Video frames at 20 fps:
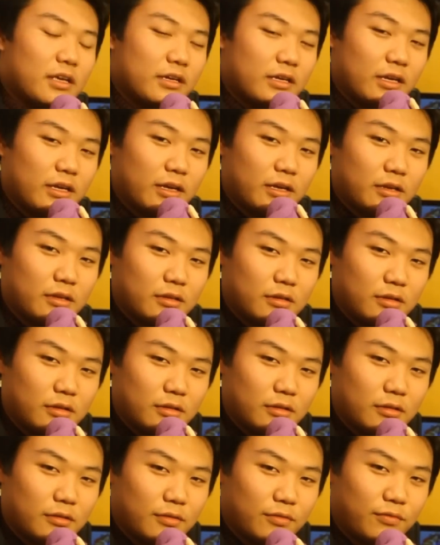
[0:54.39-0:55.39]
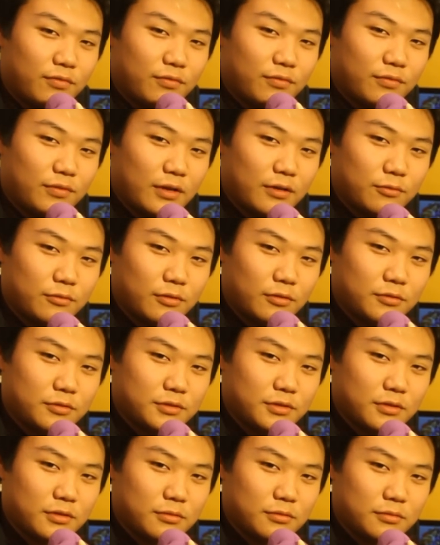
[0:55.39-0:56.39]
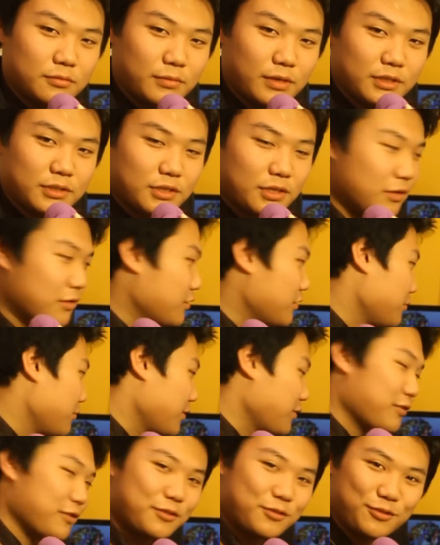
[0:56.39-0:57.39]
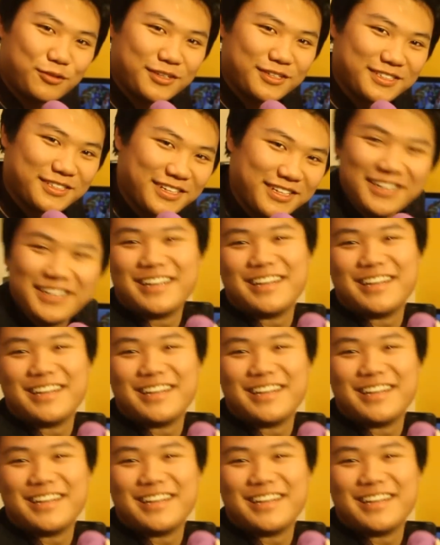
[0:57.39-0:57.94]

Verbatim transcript: aka the fat loser man-child with all the toys.